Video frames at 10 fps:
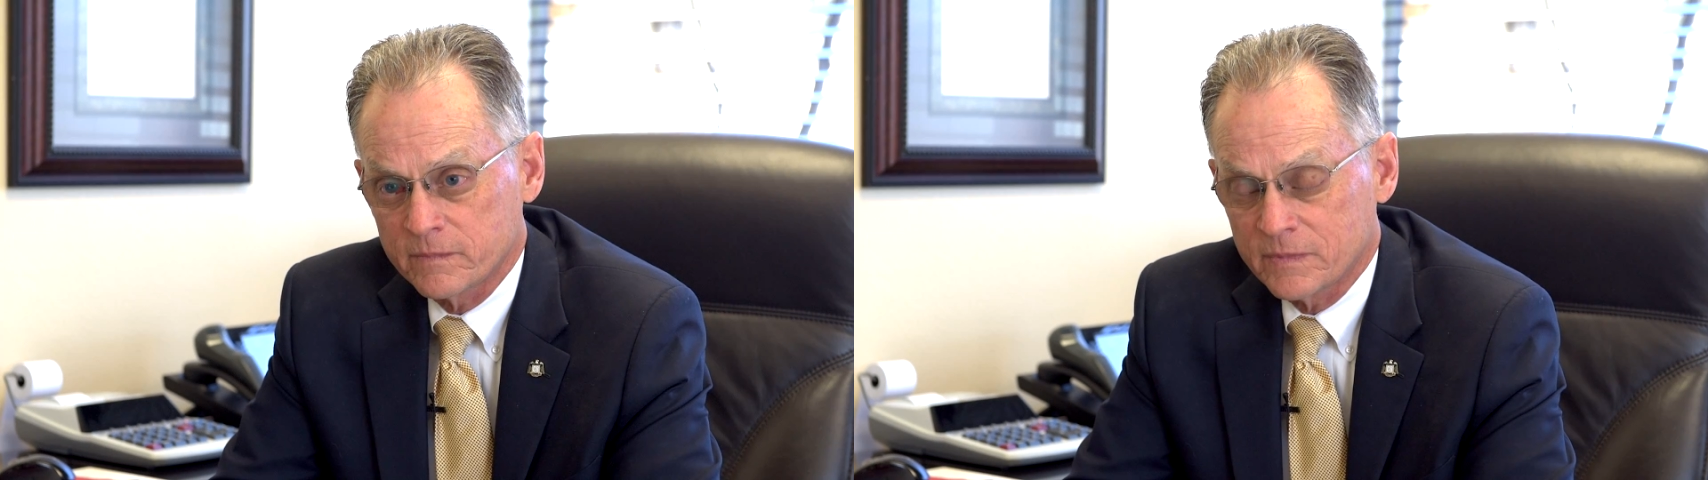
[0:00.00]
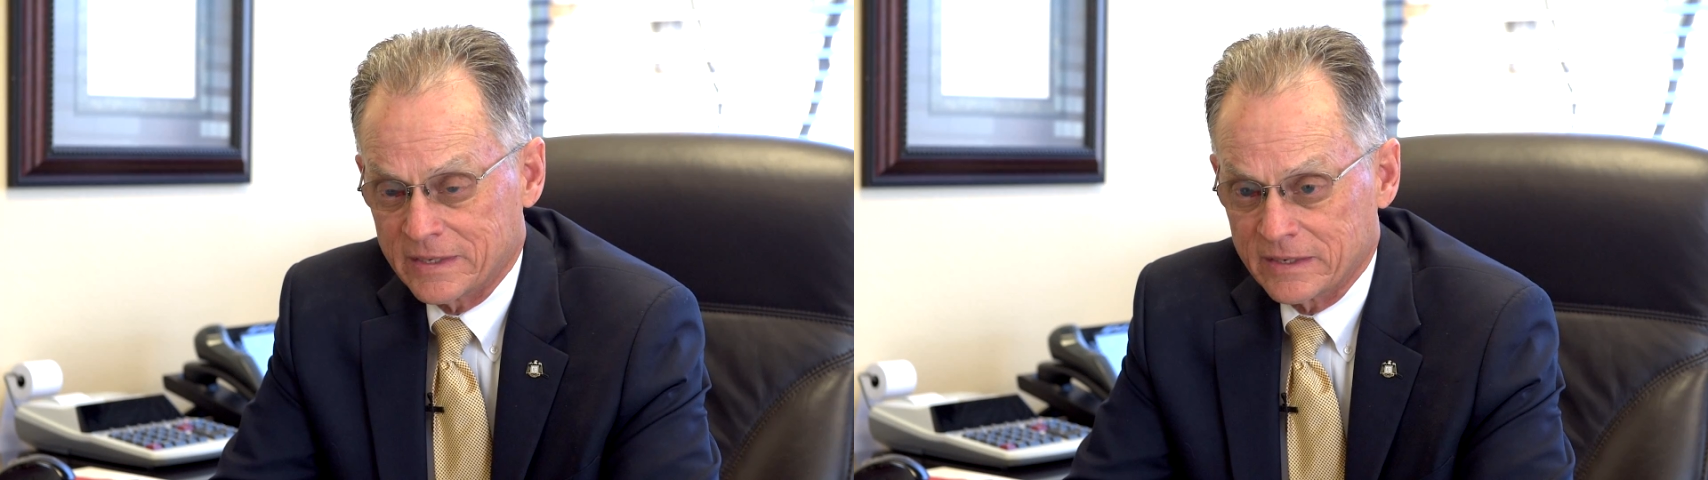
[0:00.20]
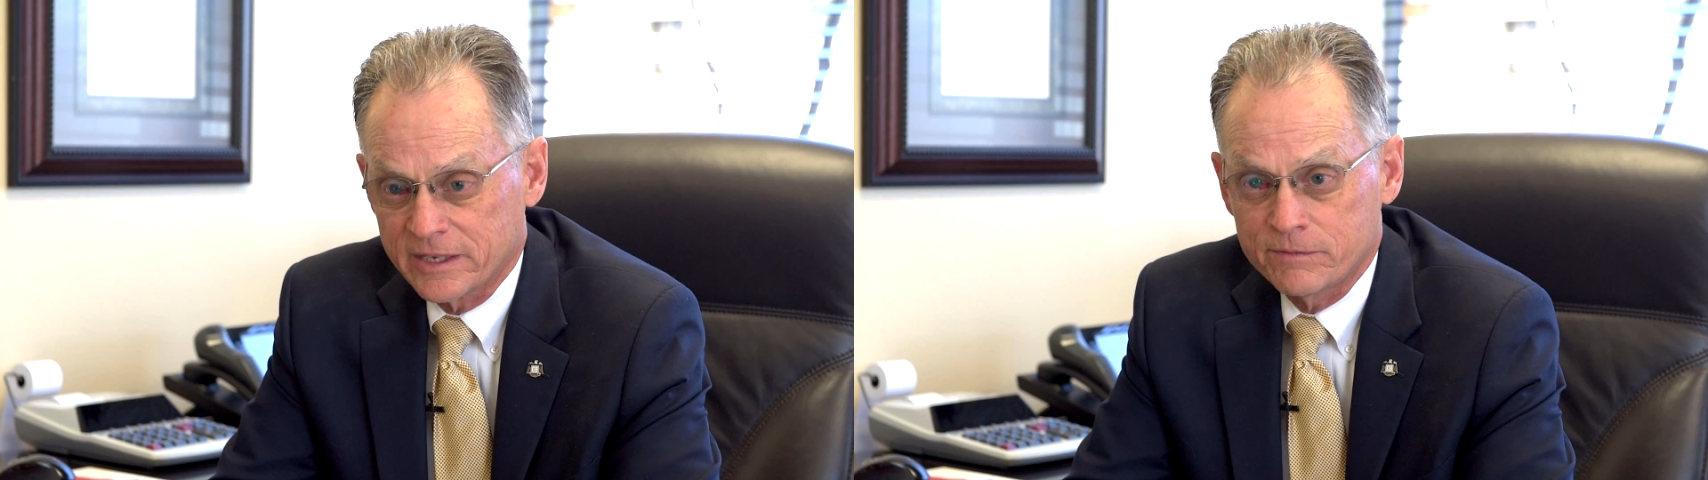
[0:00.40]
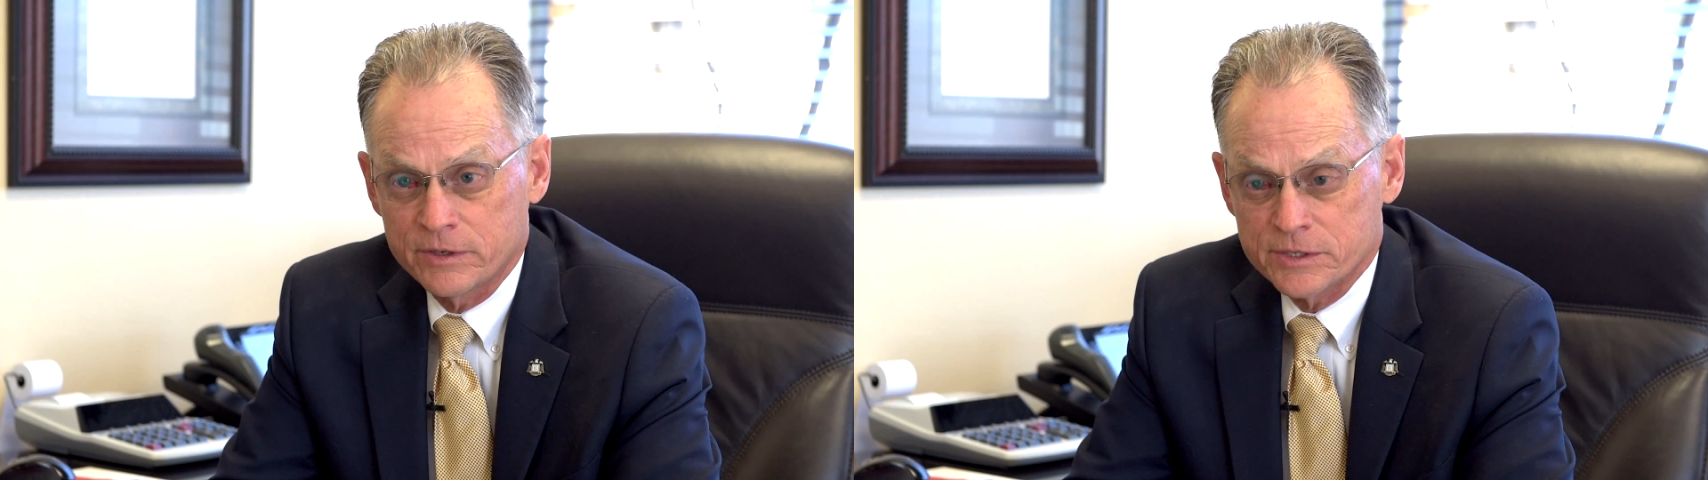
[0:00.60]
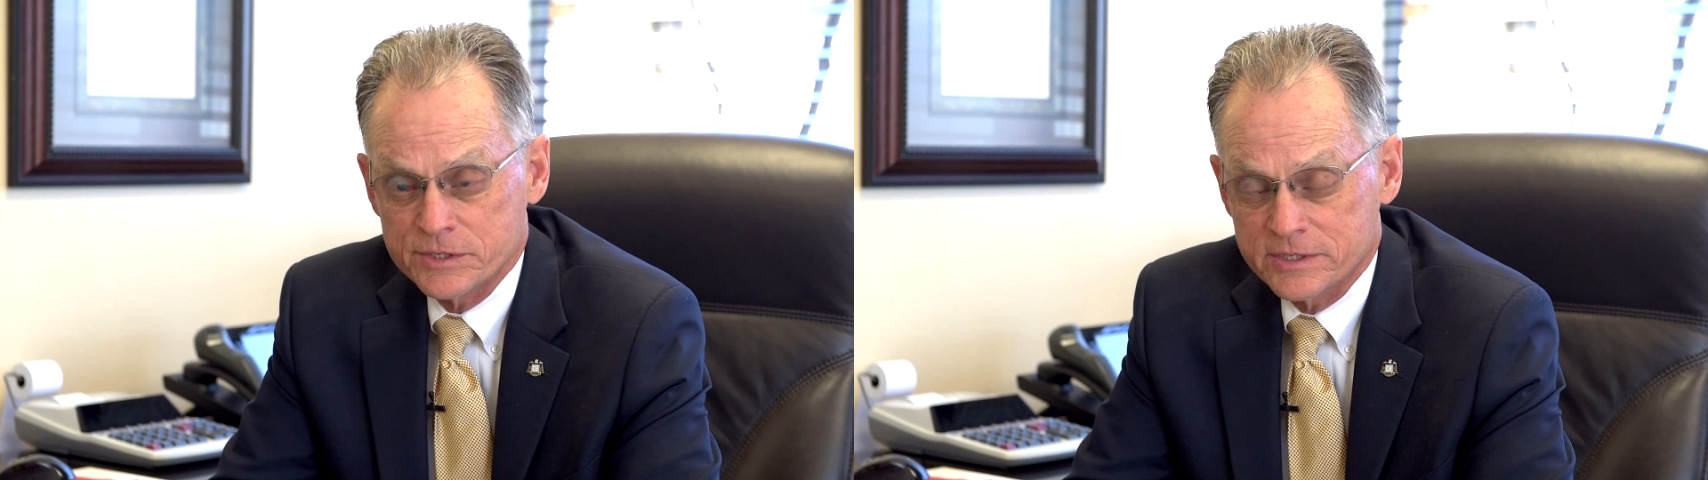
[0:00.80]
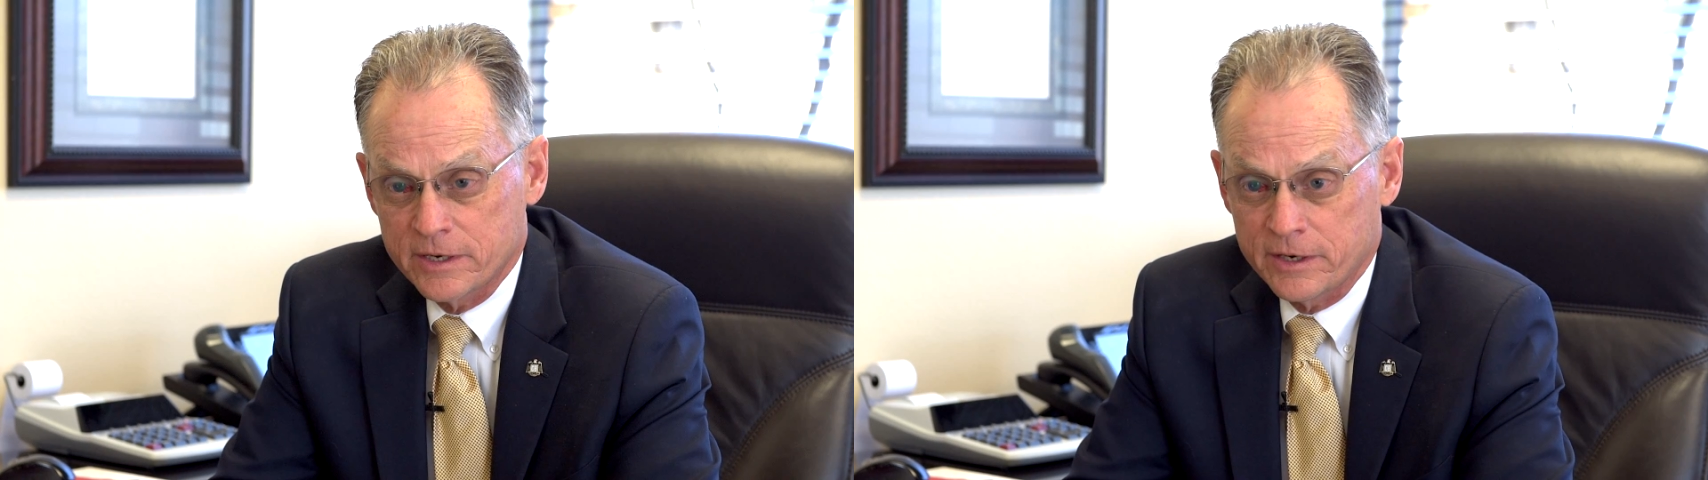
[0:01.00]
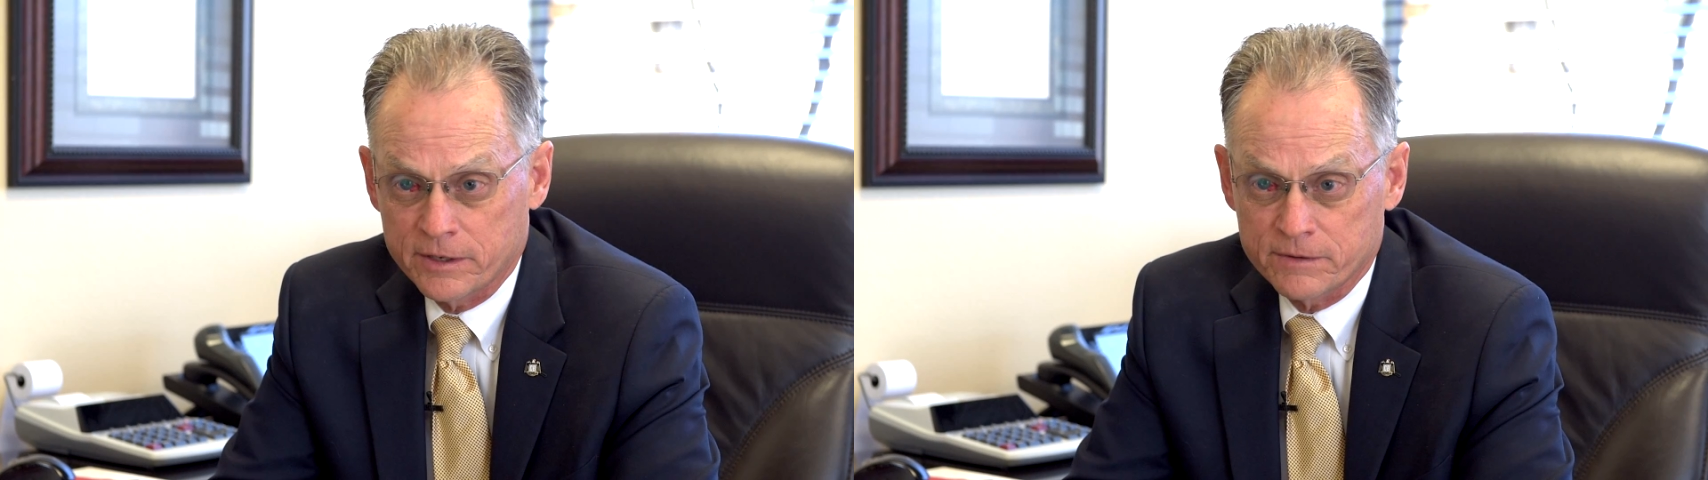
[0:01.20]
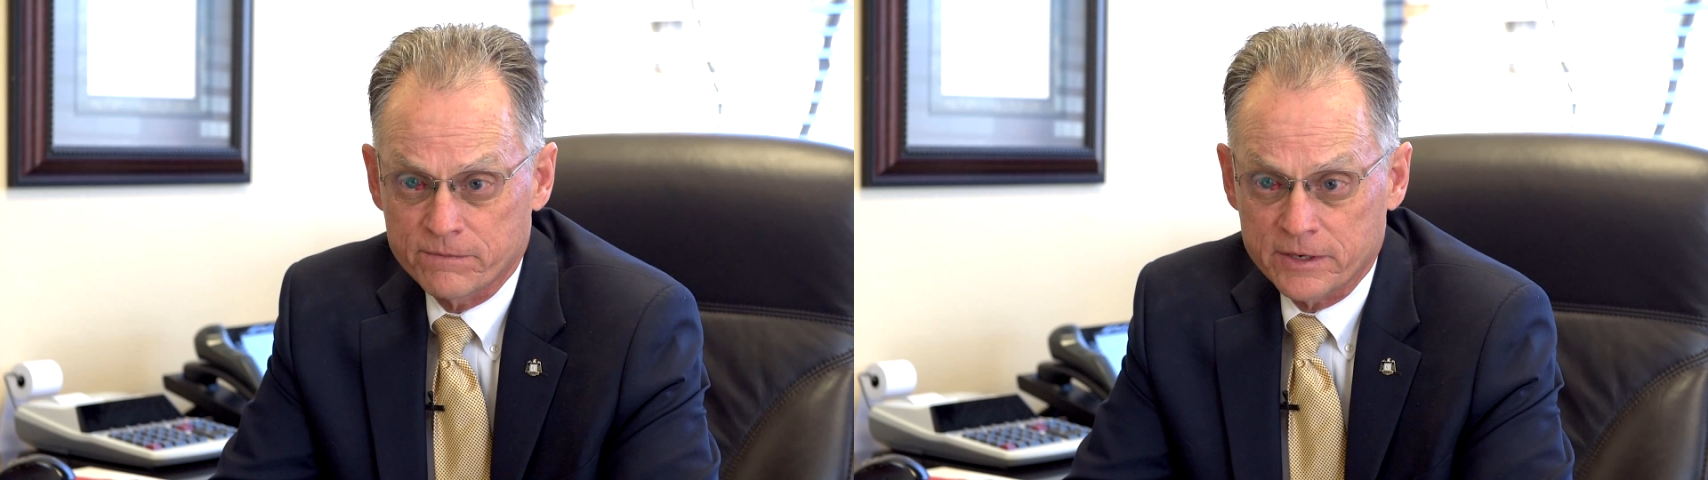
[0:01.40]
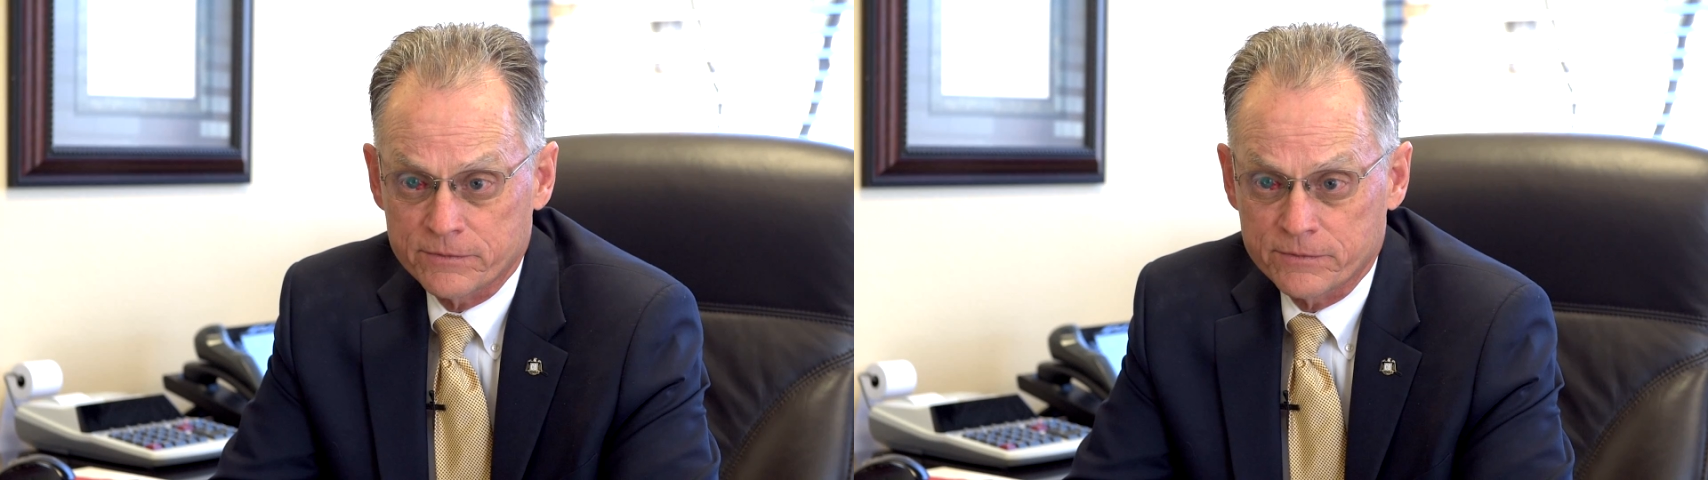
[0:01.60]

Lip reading: than leaving it sitting in Fed